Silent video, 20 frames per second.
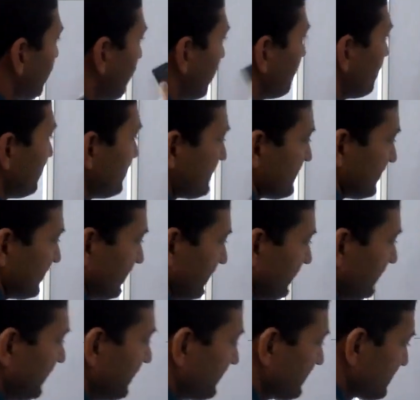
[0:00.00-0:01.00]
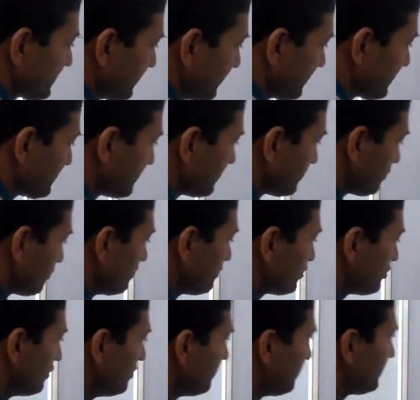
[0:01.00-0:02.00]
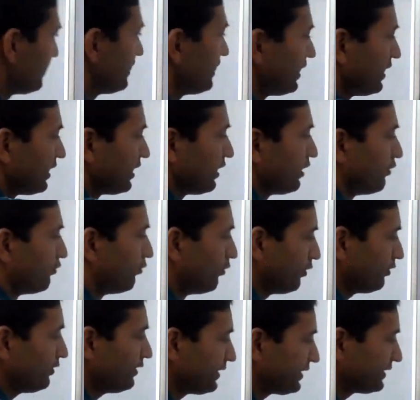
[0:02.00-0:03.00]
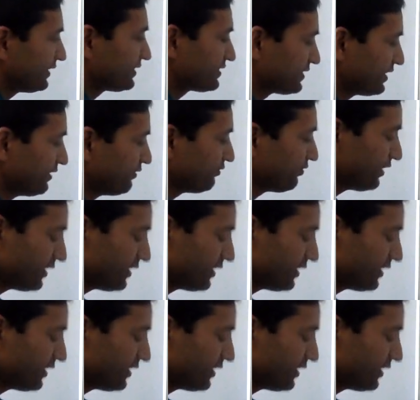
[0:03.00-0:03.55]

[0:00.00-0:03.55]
of each other, and the selection rules will be following in the same